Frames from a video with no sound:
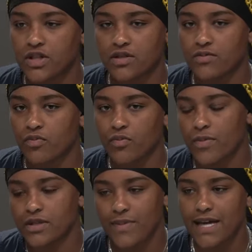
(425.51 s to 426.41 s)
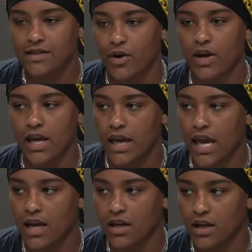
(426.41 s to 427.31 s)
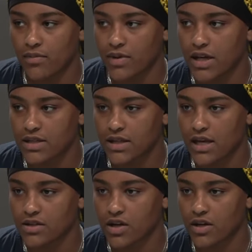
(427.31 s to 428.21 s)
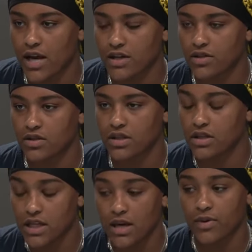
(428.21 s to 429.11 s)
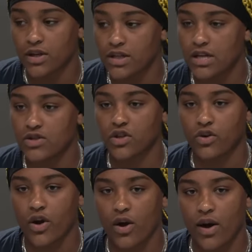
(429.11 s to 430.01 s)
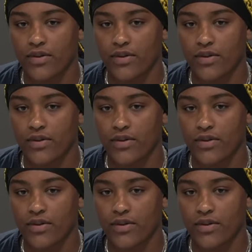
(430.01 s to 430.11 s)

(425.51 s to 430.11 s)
just women's basketball in Canada, because as our national team continues to grow,